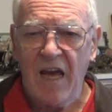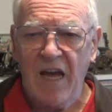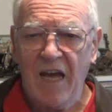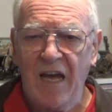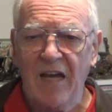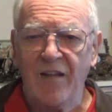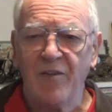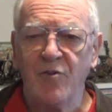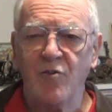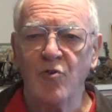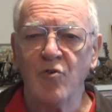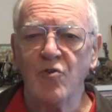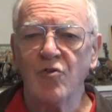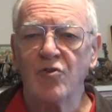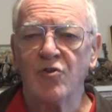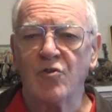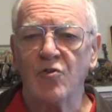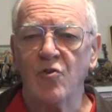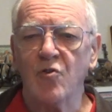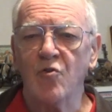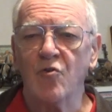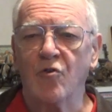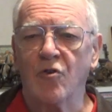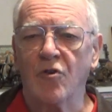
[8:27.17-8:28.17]
And those
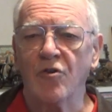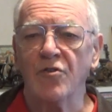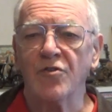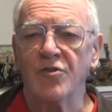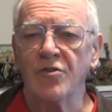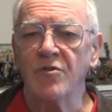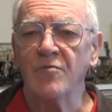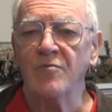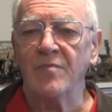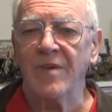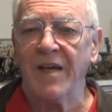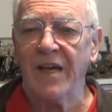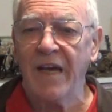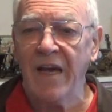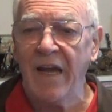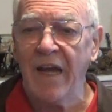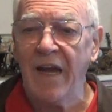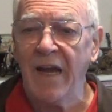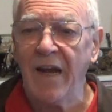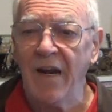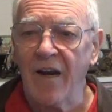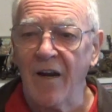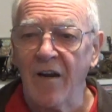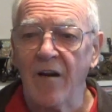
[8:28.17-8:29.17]
who consume
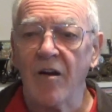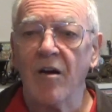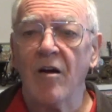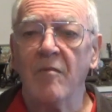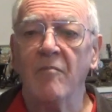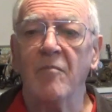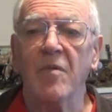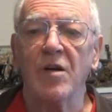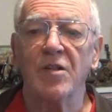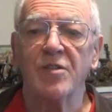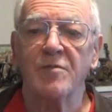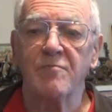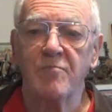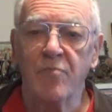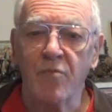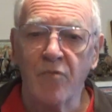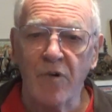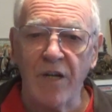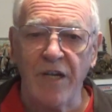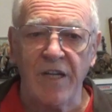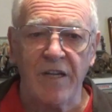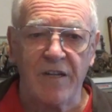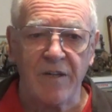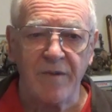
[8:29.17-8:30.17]
air must
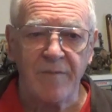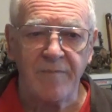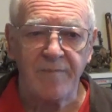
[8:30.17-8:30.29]
breathe.